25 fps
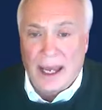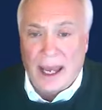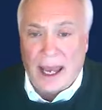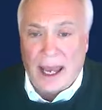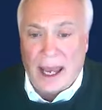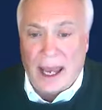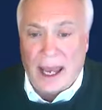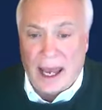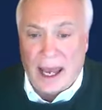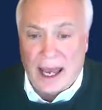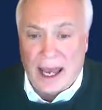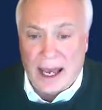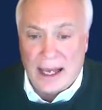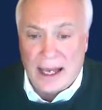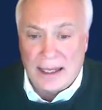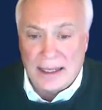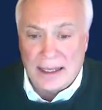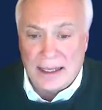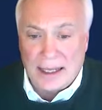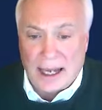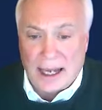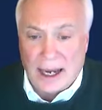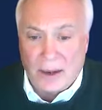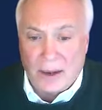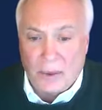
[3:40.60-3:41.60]

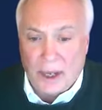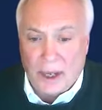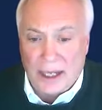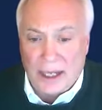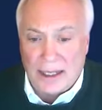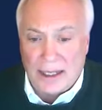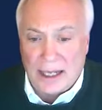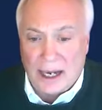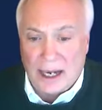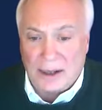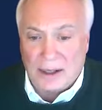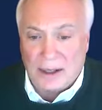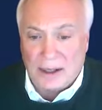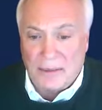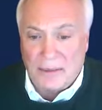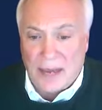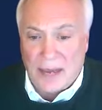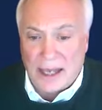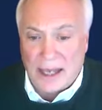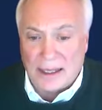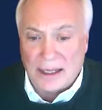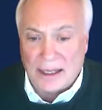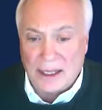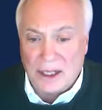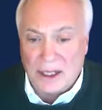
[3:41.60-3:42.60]
and I went down to
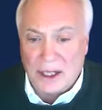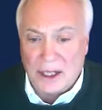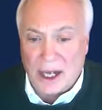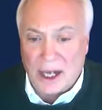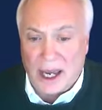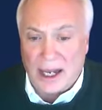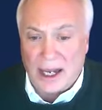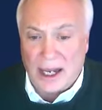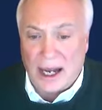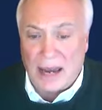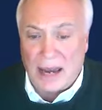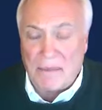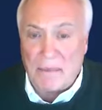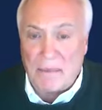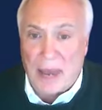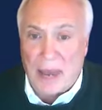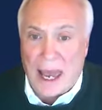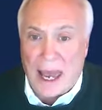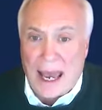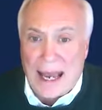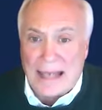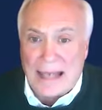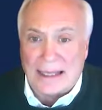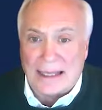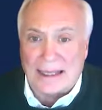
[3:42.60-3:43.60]
message and I
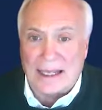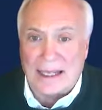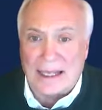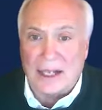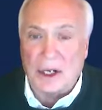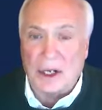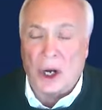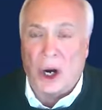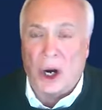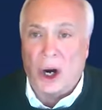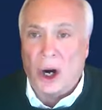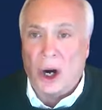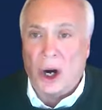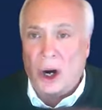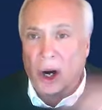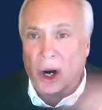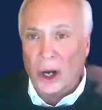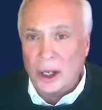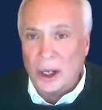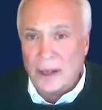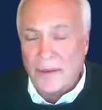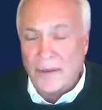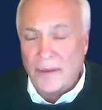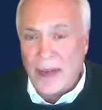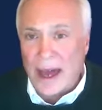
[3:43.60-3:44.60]
pasted
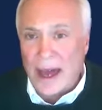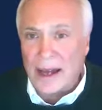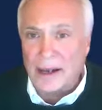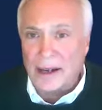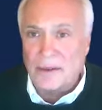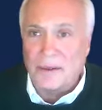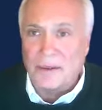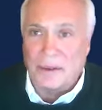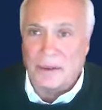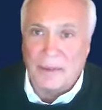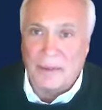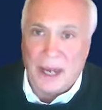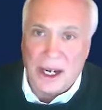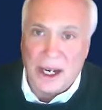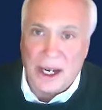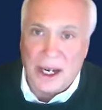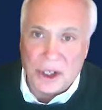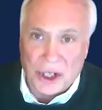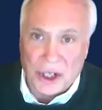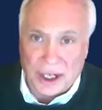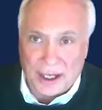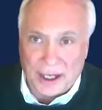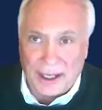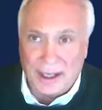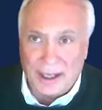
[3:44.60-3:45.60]
all of that
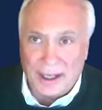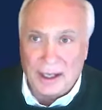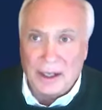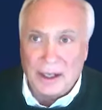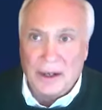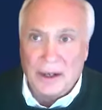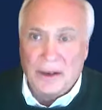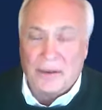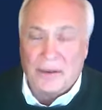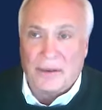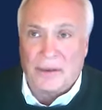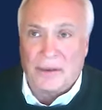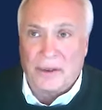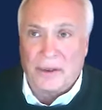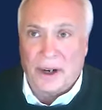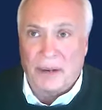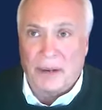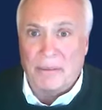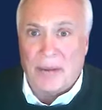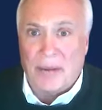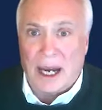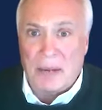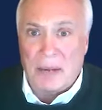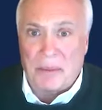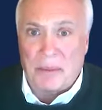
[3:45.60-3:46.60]
information
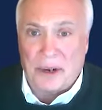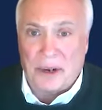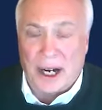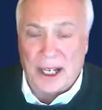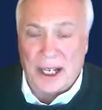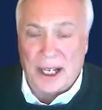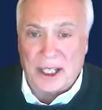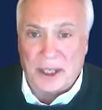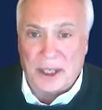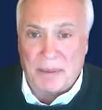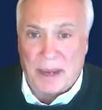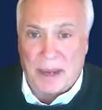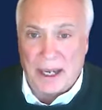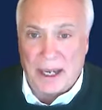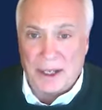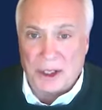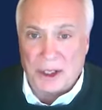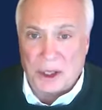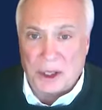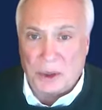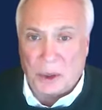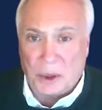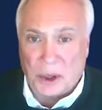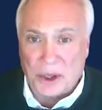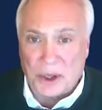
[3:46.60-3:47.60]
from my Brightspace
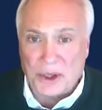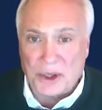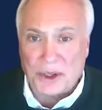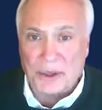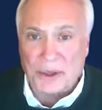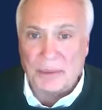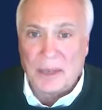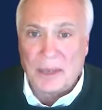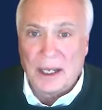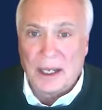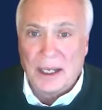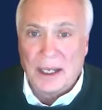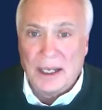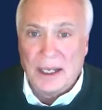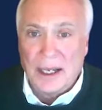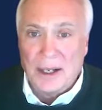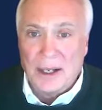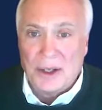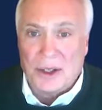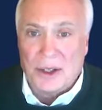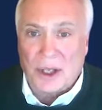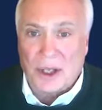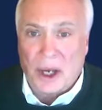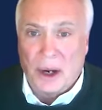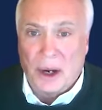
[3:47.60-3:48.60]
course.
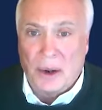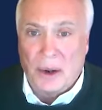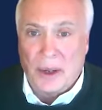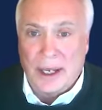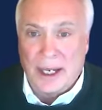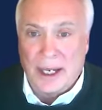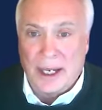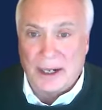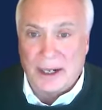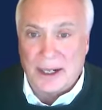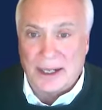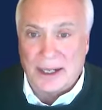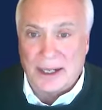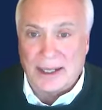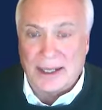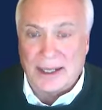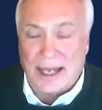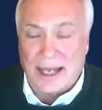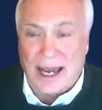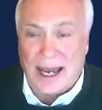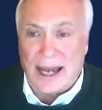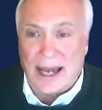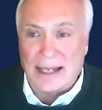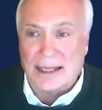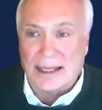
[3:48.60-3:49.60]
So here it
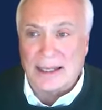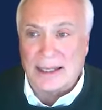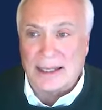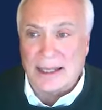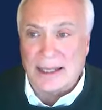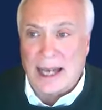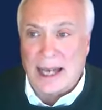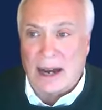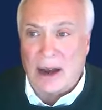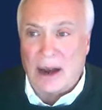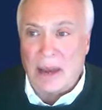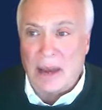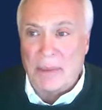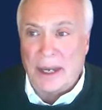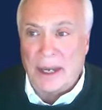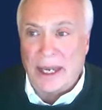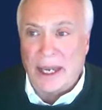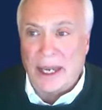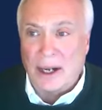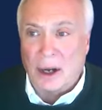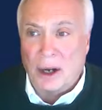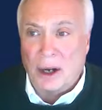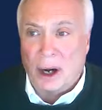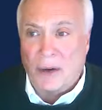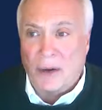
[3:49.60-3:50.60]
says, now I
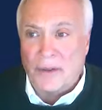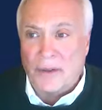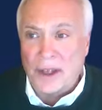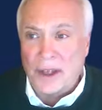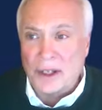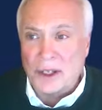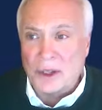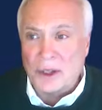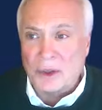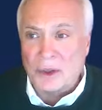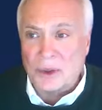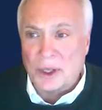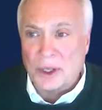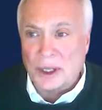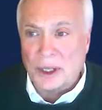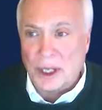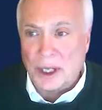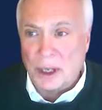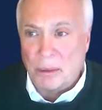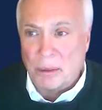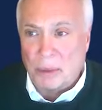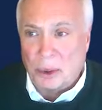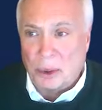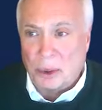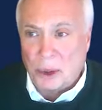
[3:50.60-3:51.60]
begin off, this is really
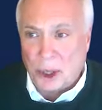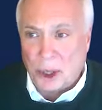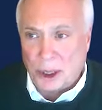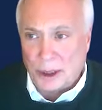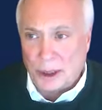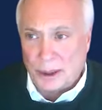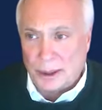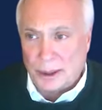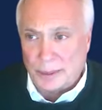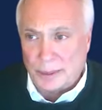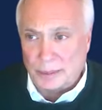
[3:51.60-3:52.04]
important.